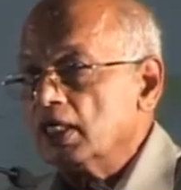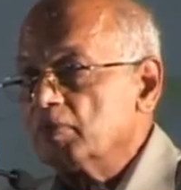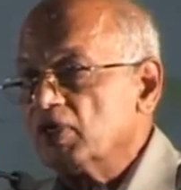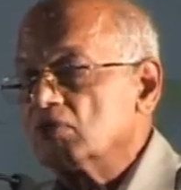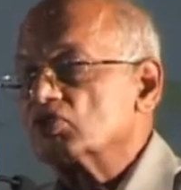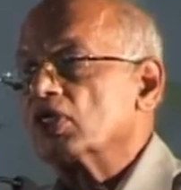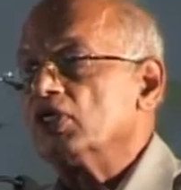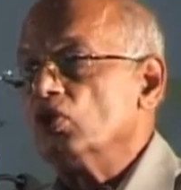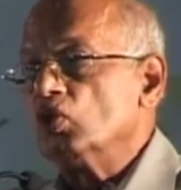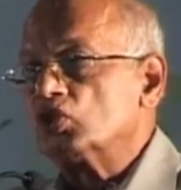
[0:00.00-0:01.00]
It becomes a
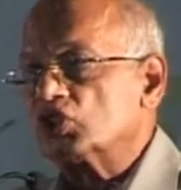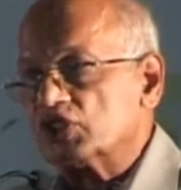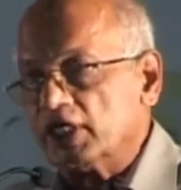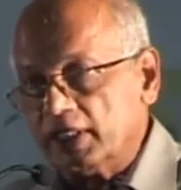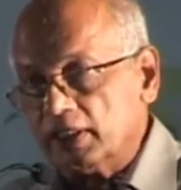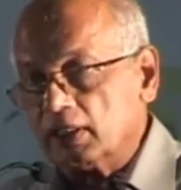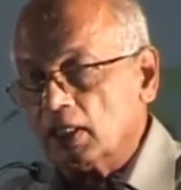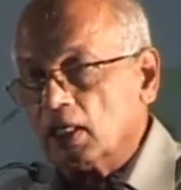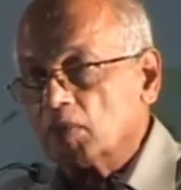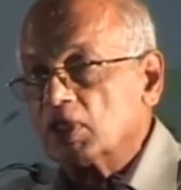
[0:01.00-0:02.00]
huge tree,
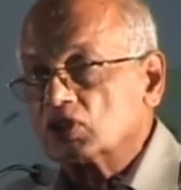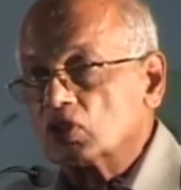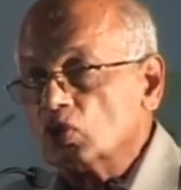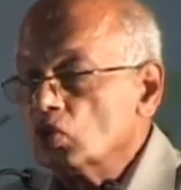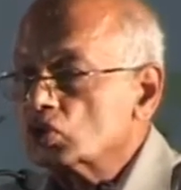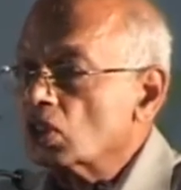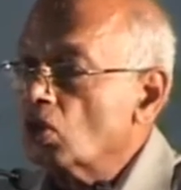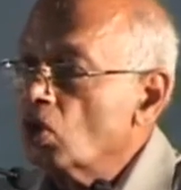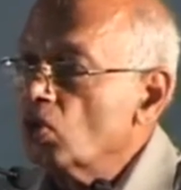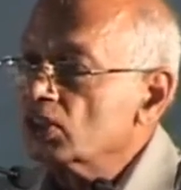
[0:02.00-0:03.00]
but the roots
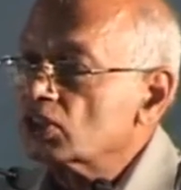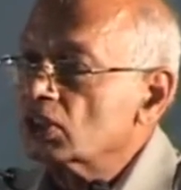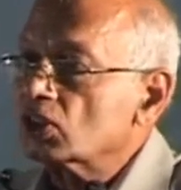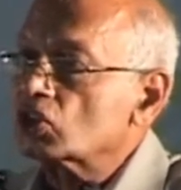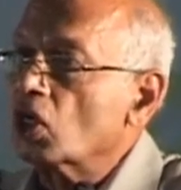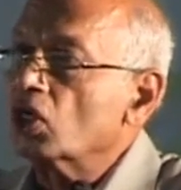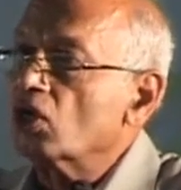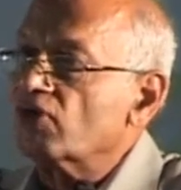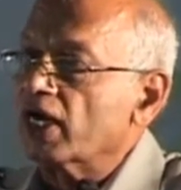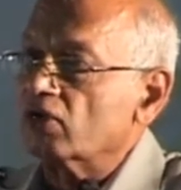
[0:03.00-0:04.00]
are always in the
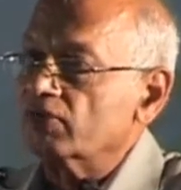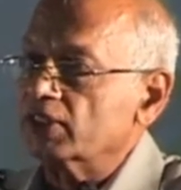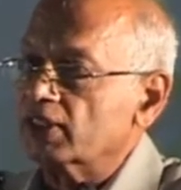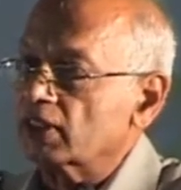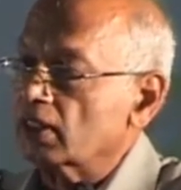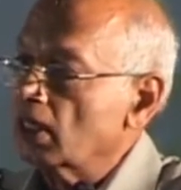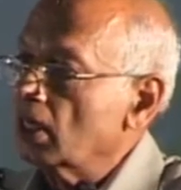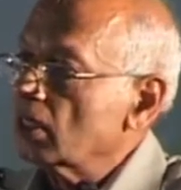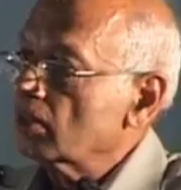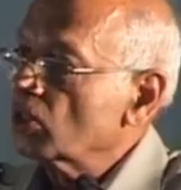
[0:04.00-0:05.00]
soil of Ayurveda,
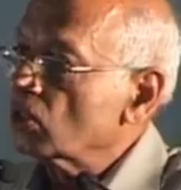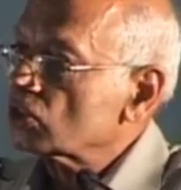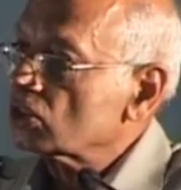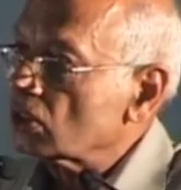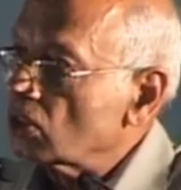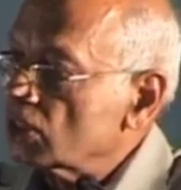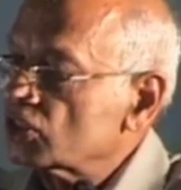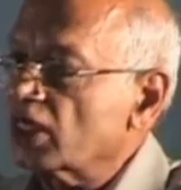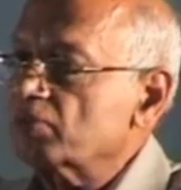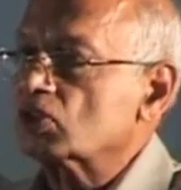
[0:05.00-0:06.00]
because the
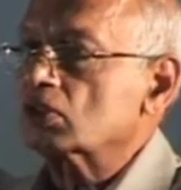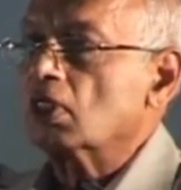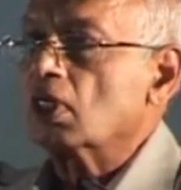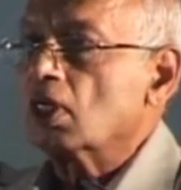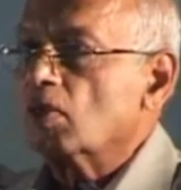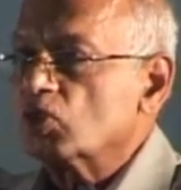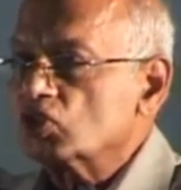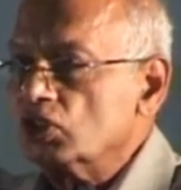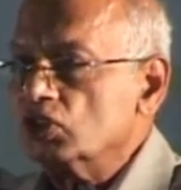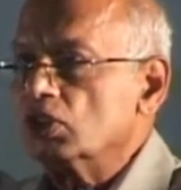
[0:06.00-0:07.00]
concepts,
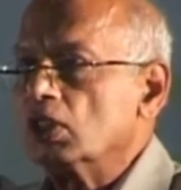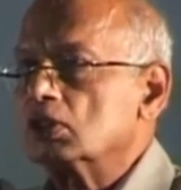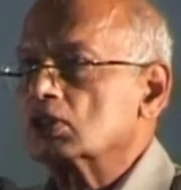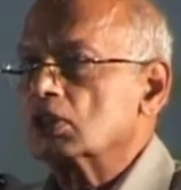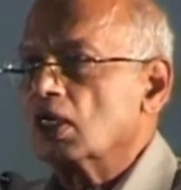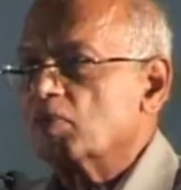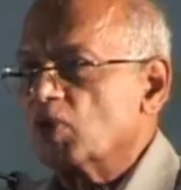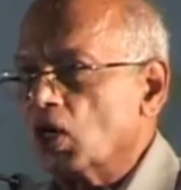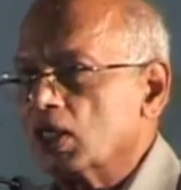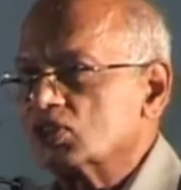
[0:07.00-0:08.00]
procedures,
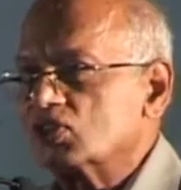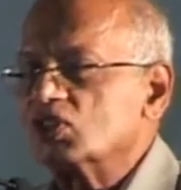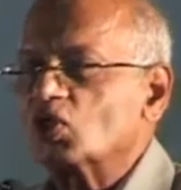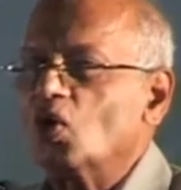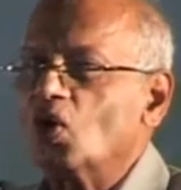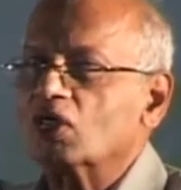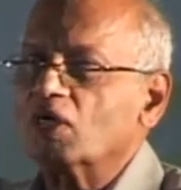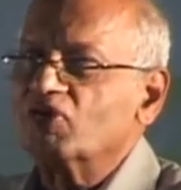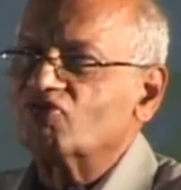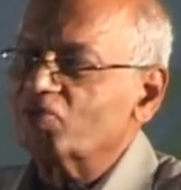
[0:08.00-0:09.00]
products, these are all
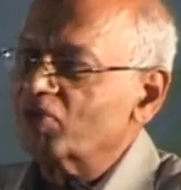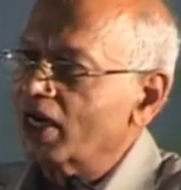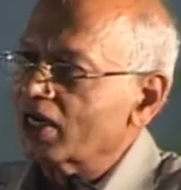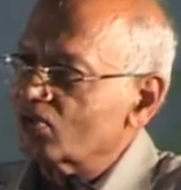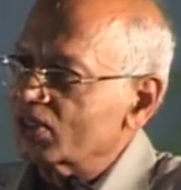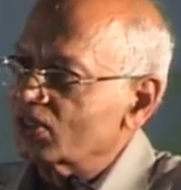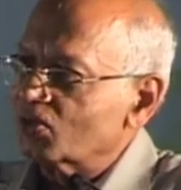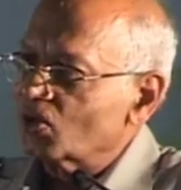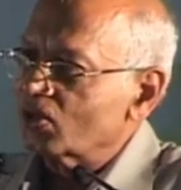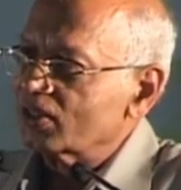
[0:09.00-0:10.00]
coming from Ayurveda
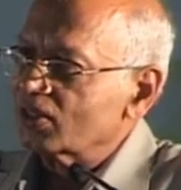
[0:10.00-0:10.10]
only.